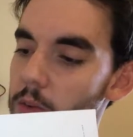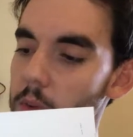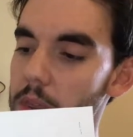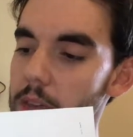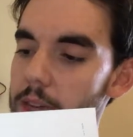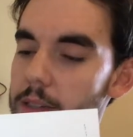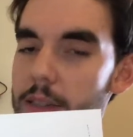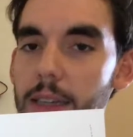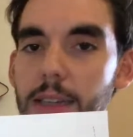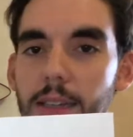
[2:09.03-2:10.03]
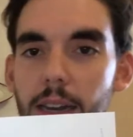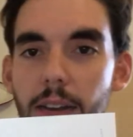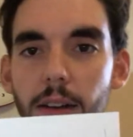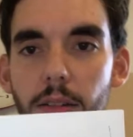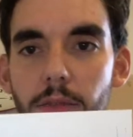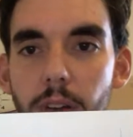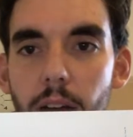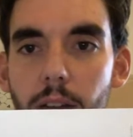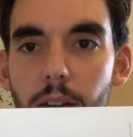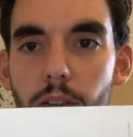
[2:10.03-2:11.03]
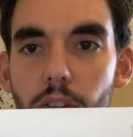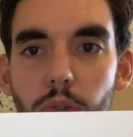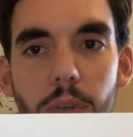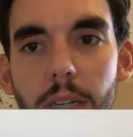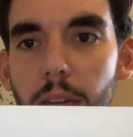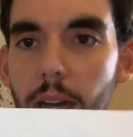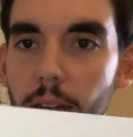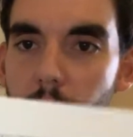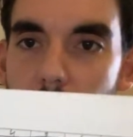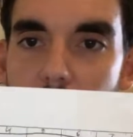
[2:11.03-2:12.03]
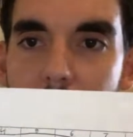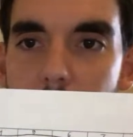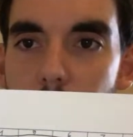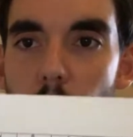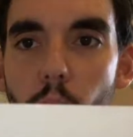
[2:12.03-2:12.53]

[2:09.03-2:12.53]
with this, instead of doing a snap